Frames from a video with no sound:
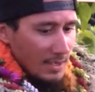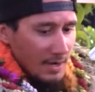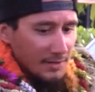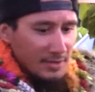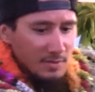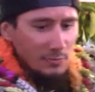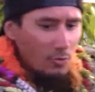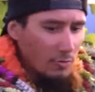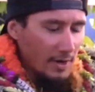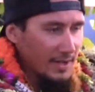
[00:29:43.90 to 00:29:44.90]
I tell him, I was like,
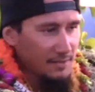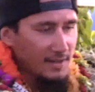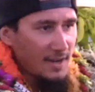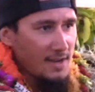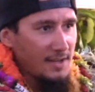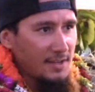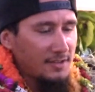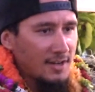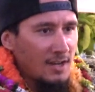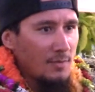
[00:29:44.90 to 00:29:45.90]
whoa, I get the Kai and I get
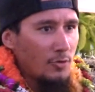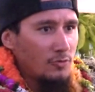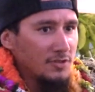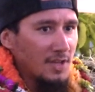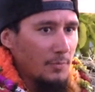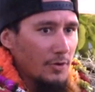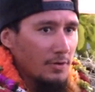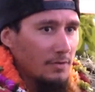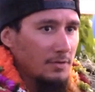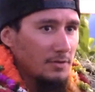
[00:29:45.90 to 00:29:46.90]
the Kalai Moku's number.
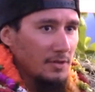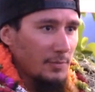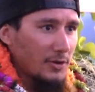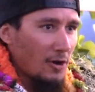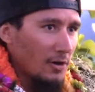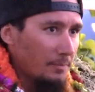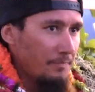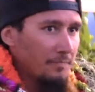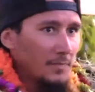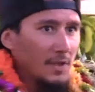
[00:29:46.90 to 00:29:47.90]
Like, we call him.
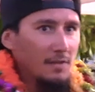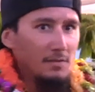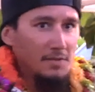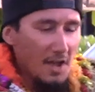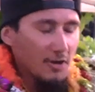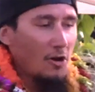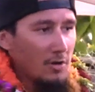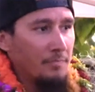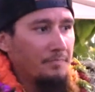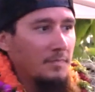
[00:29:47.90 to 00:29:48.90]
Like, yeah, call
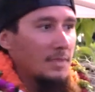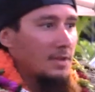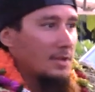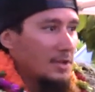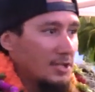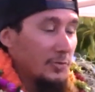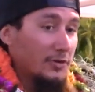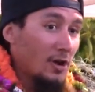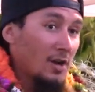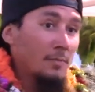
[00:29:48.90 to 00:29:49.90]
him. So we
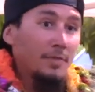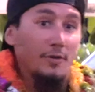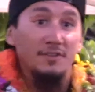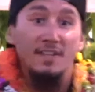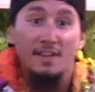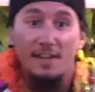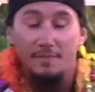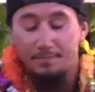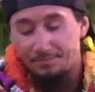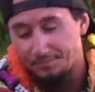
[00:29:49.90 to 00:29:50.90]
call him Thursday night,
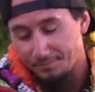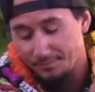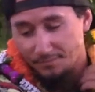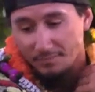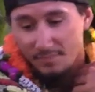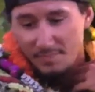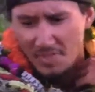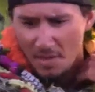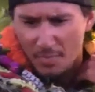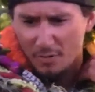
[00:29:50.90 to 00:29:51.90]

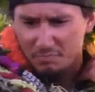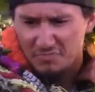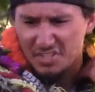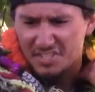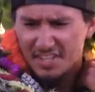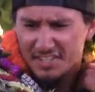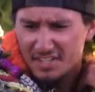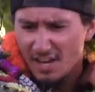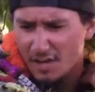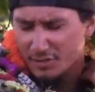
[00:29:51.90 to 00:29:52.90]
about 6
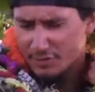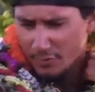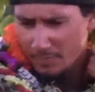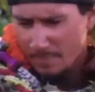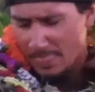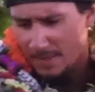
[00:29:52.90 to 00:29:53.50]
o'clock or so.